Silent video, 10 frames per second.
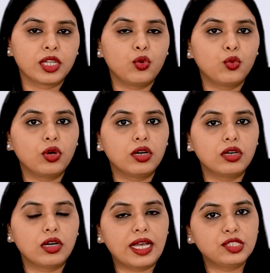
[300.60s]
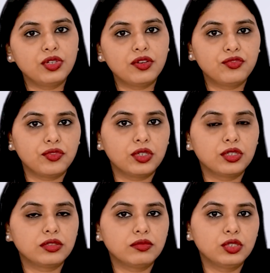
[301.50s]
Now, uh, as we have
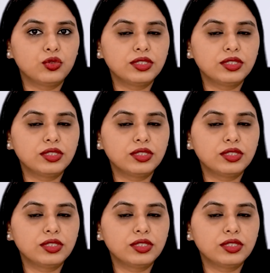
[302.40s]
uh, you